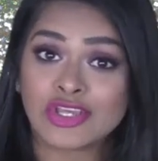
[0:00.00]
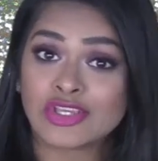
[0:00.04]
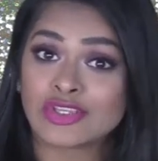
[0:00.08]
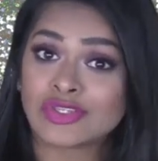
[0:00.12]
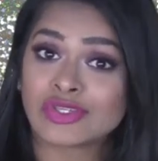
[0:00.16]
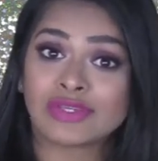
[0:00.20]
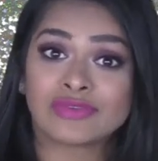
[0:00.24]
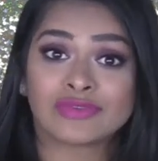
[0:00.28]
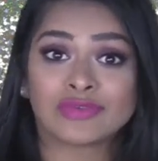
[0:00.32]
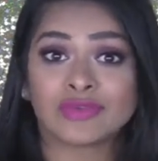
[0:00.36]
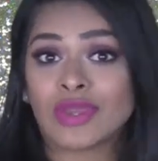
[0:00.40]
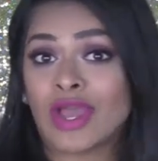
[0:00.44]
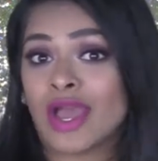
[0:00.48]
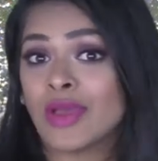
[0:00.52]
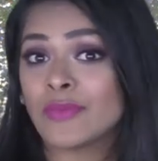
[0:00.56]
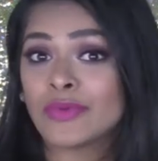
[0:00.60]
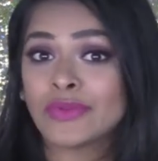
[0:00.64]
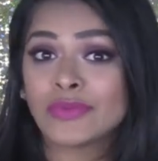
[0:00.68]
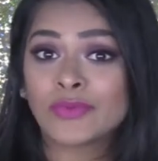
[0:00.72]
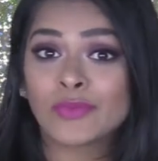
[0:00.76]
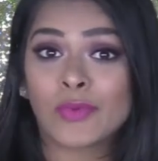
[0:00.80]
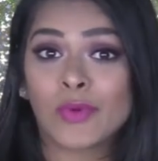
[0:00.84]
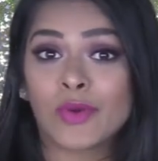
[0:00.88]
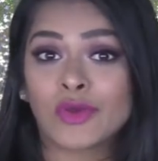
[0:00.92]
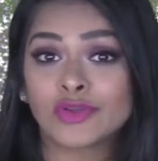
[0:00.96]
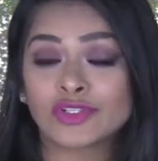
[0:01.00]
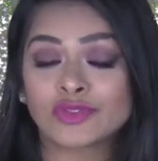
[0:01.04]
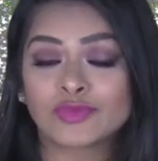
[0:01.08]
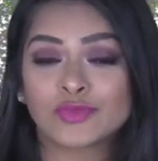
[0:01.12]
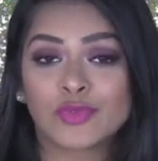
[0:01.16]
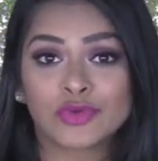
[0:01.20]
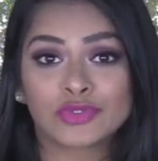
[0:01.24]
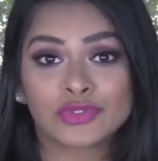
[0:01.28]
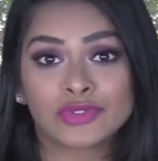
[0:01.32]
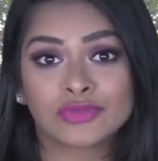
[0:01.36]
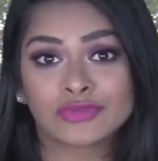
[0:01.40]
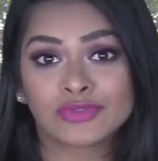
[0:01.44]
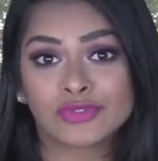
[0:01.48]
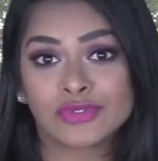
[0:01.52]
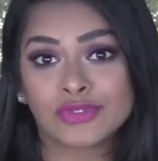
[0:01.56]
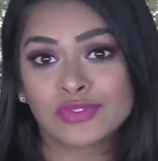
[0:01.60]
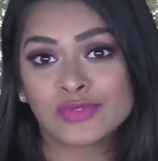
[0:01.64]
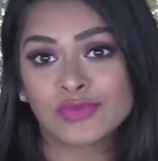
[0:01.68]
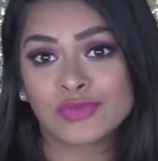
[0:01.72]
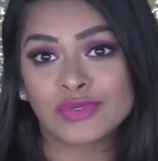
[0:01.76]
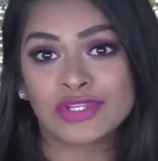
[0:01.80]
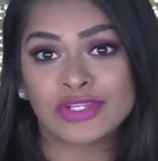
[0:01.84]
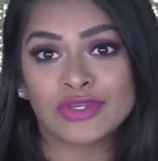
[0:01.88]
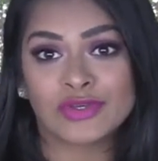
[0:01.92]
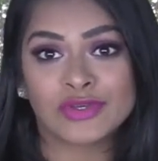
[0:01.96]
So if you haven't watched both of
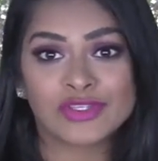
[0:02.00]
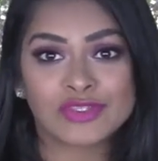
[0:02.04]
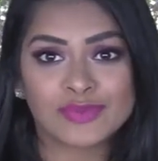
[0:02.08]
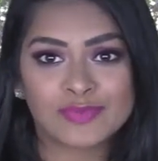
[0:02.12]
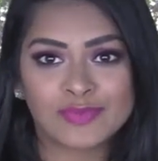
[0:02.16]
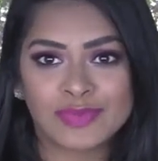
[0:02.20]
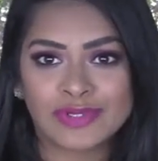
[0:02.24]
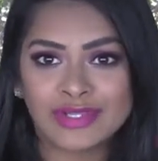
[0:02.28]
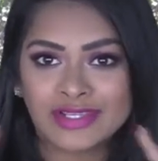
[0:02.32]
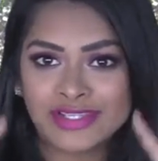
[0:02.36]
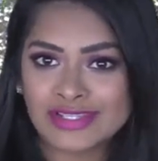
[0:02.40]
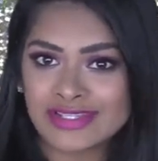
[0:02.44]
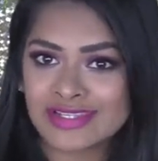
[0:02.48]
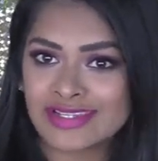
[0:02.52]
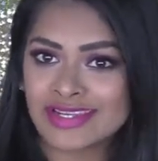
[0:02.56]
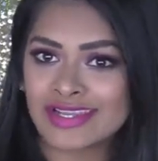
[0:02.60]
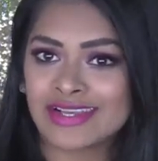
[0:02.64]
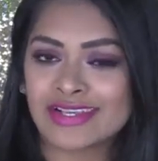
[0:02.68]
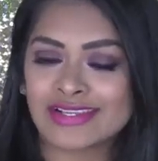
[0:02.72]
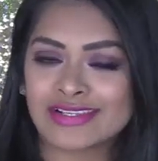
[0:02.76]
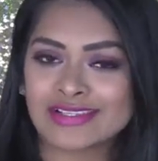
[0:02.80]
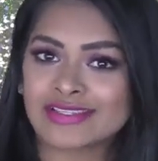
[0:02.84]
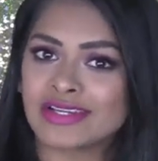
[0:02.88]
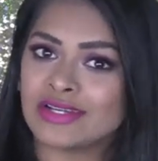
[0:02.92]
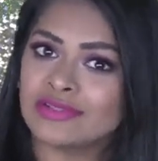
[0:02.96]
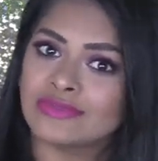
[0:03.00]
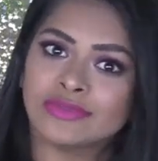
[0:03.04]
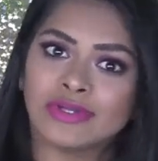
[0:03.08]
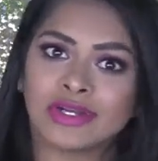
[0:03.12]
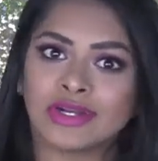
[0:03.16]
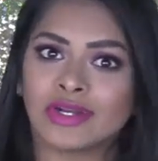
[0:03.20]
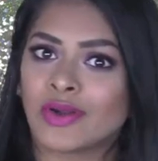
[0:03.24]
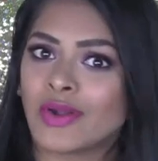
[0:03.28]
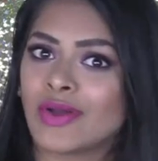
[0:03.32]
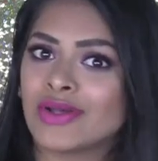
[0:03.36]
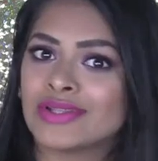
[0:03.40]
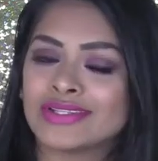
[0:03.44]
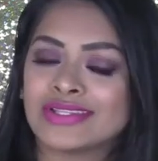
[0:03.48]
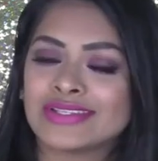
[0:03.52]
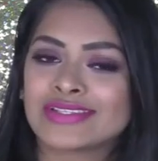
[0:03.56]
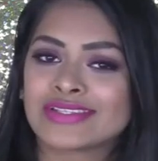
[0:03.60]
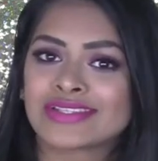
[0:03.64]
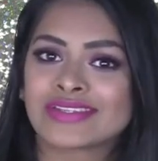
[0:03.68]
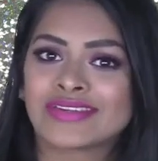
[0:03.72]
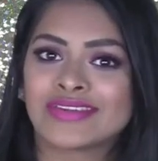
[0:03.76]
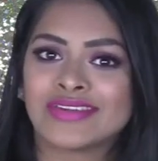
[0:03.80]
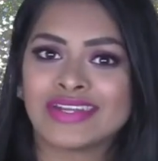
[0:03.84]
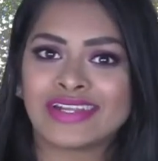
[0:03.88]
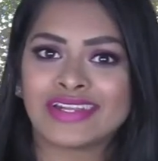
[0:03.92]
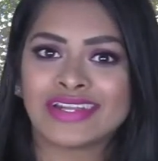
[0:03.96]
those videos, please click somewhere on the
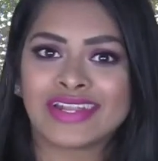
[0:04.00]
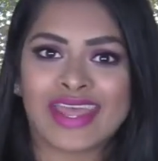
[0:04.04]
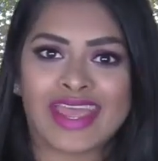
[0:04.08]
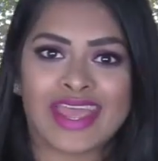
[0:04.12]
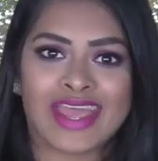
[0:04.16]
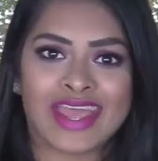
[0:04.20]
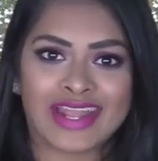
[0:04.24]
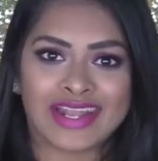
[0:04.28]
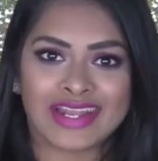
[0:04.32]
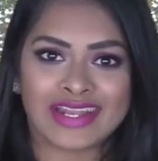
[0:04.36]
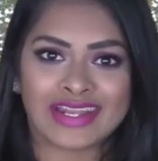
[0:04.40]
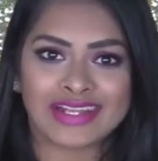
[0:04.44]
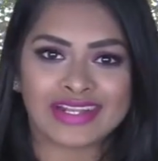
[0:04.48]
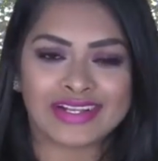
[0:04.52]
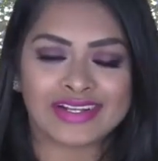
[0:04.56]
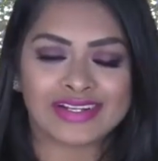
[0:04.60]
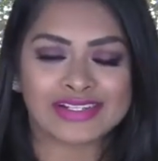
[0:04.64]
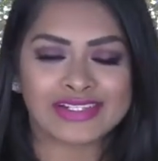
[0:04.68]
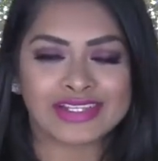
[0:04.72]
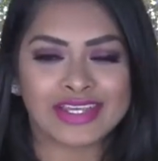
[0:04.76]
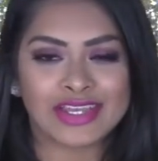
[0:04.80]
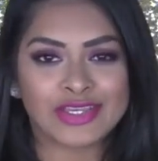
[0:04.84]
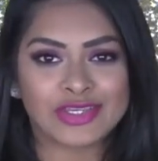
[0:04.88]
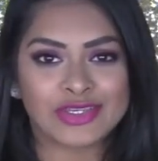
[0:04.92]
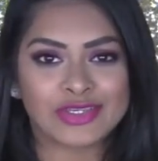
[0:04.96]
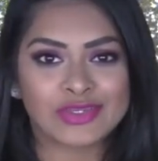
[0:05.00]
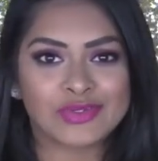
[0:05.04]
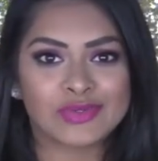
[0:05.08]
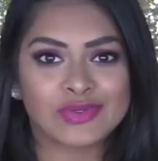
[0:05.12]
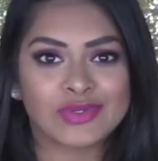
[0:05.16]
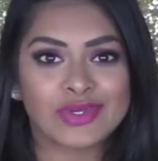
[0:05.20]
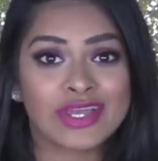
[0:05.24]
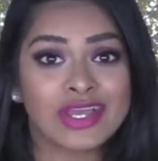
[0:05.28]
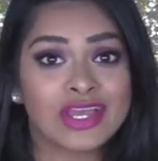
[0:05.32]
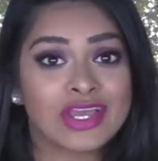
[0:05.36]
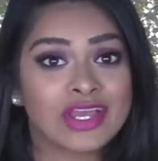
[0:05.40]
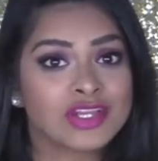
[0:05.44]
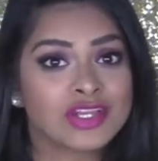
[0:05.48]
screen and it'll take you